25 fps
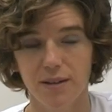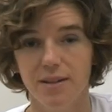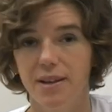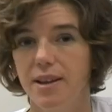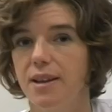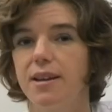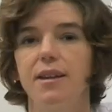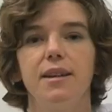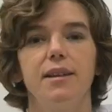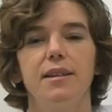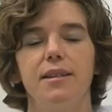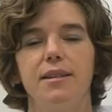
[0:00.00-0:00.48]

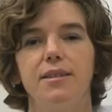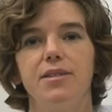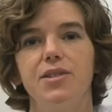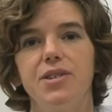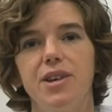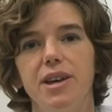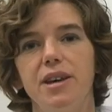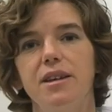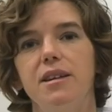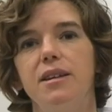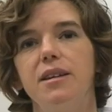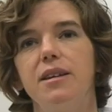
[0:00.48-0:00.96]
They can
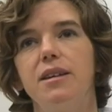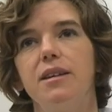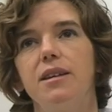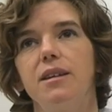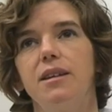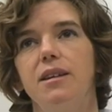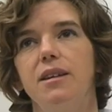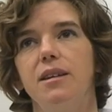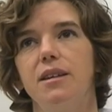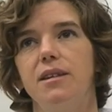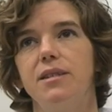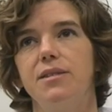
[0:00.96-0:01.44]
take
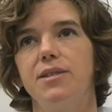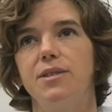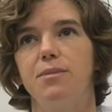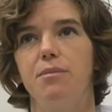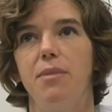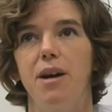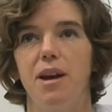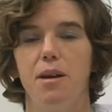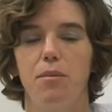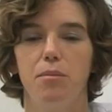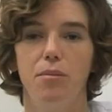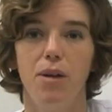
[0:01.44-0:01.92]
it
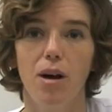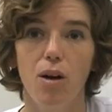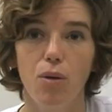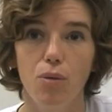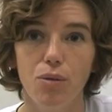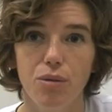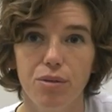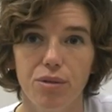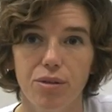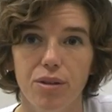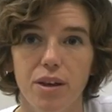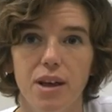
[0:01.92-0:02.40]
by
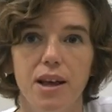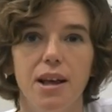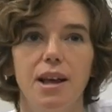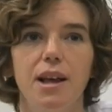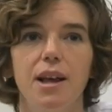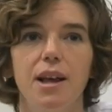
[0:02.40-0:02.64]
mouth